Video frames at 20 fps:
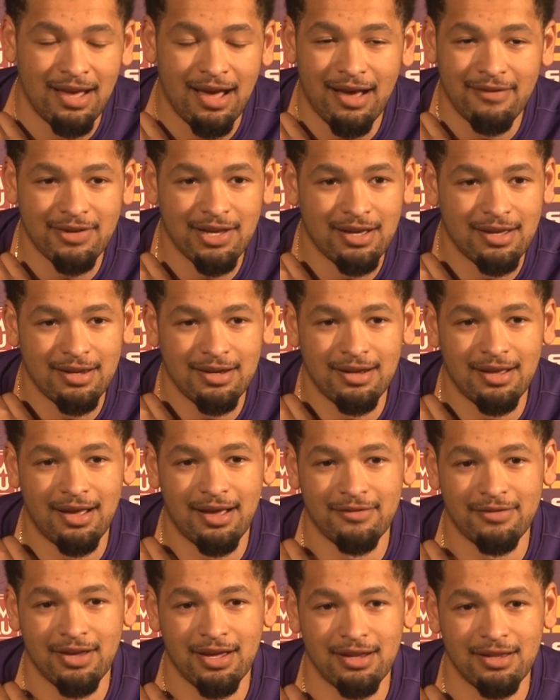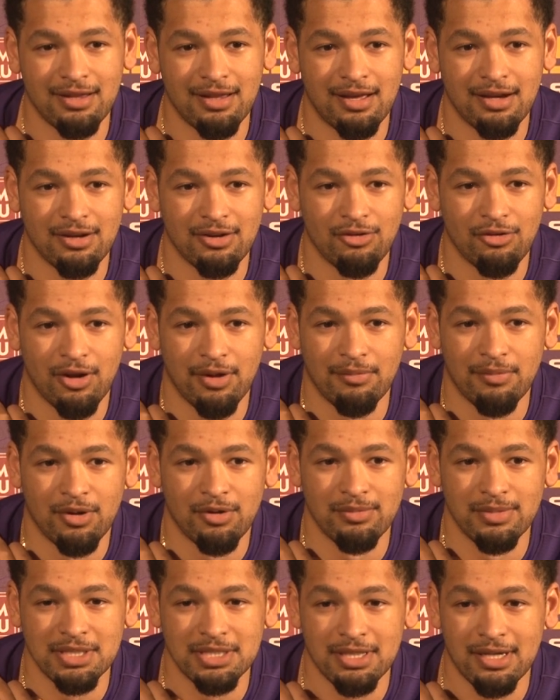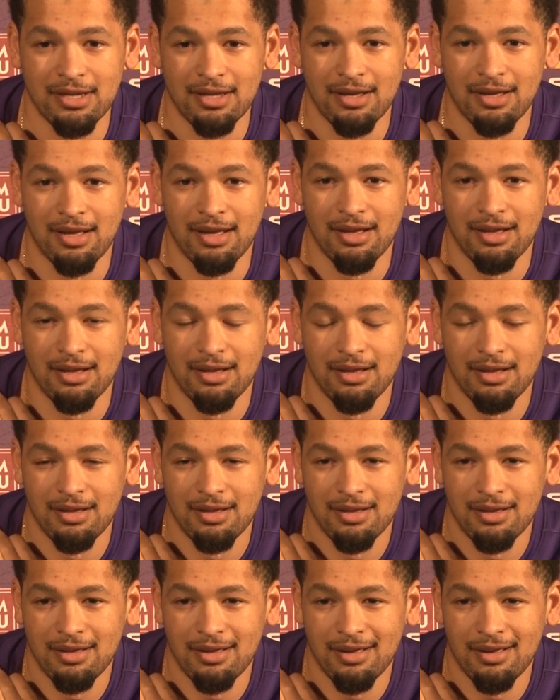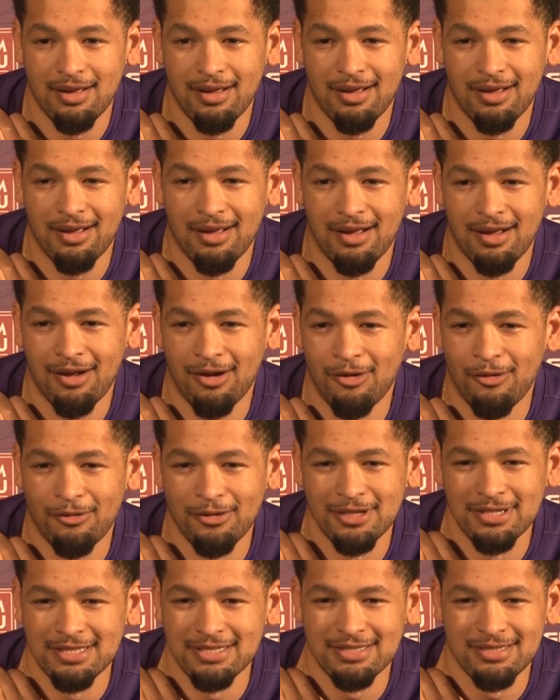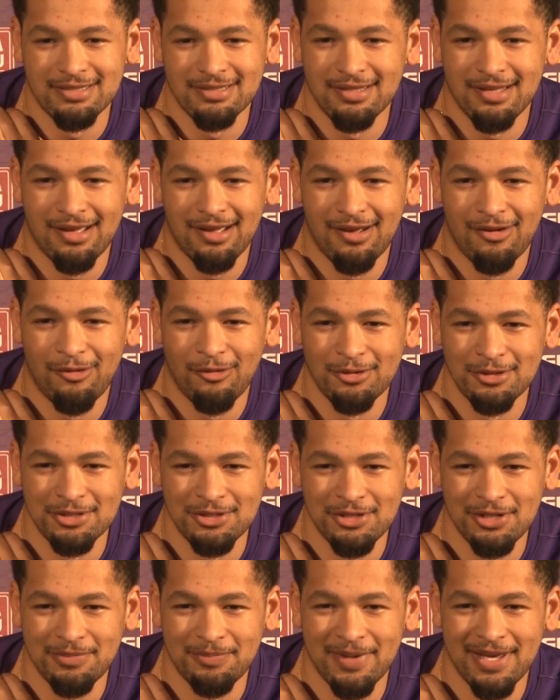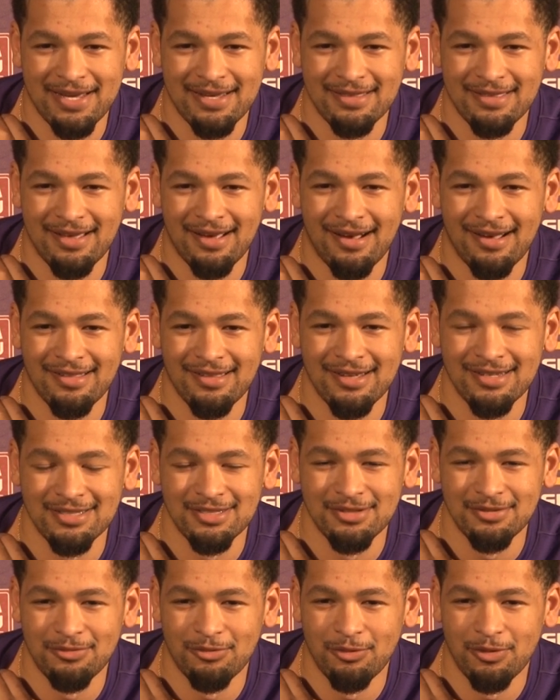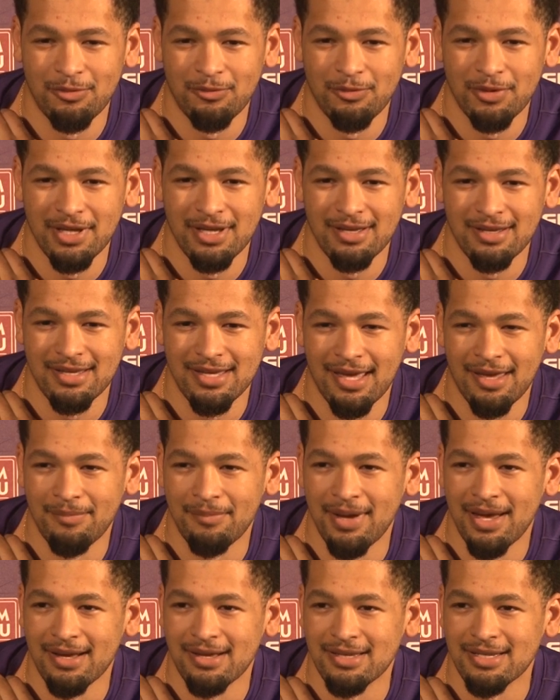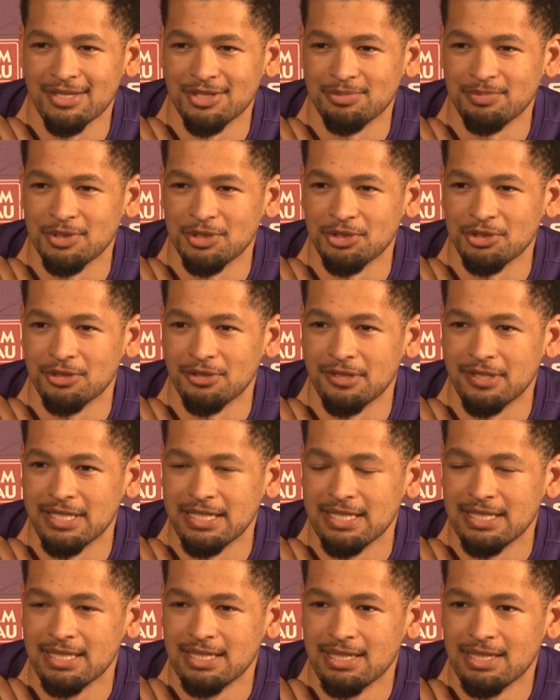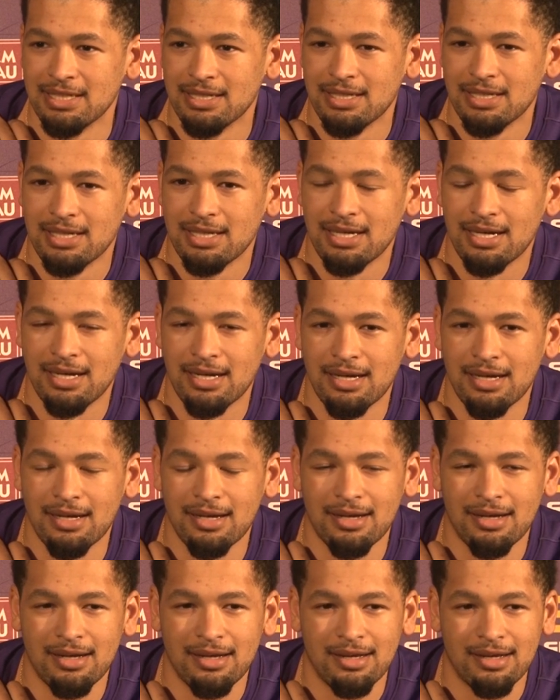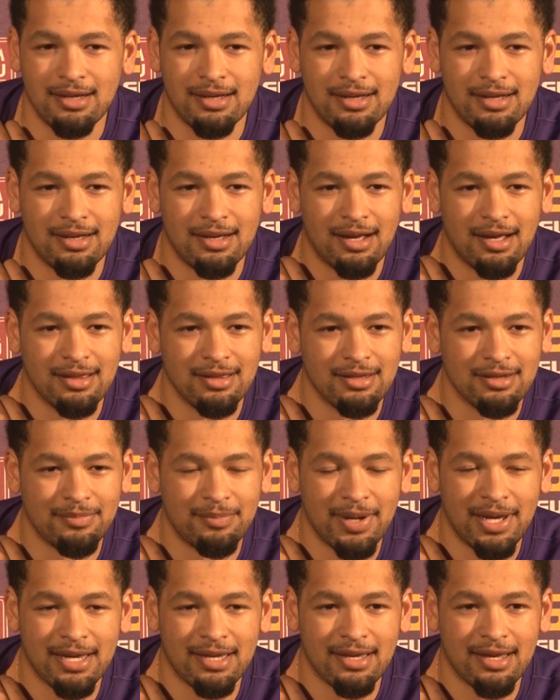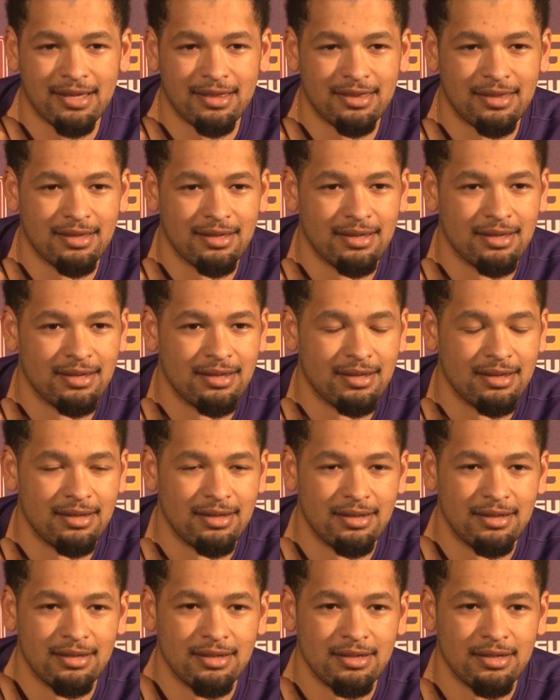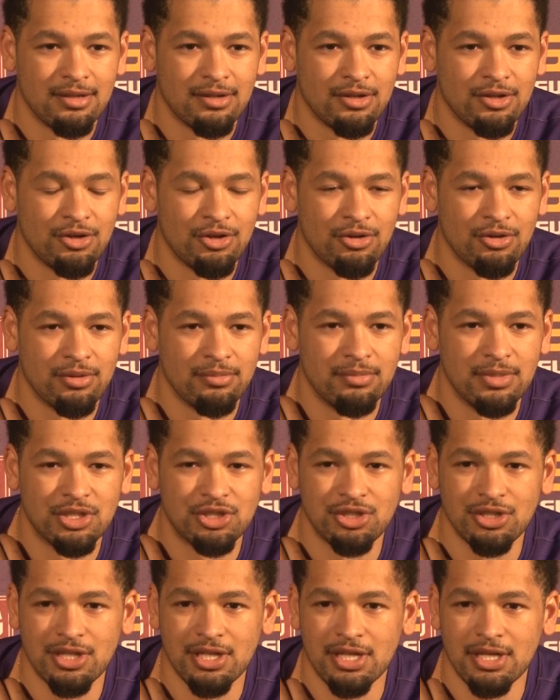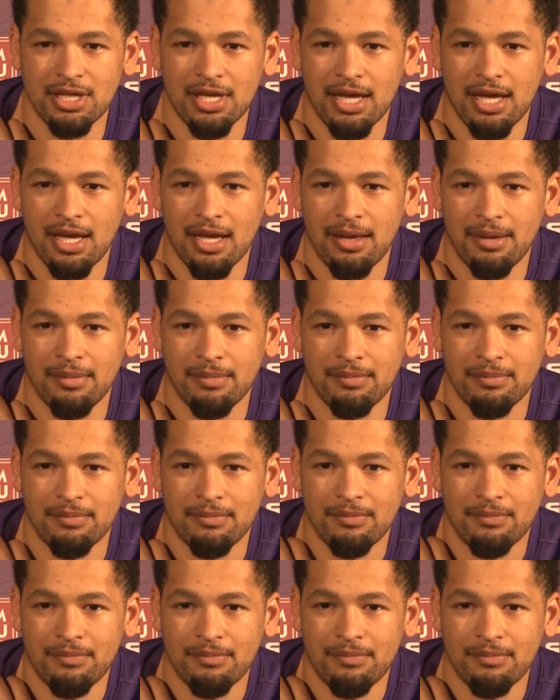I've got a lot of great moments. Like I always look back at the highlights of when we came back against Missouri. I look back at the, the Michigan game,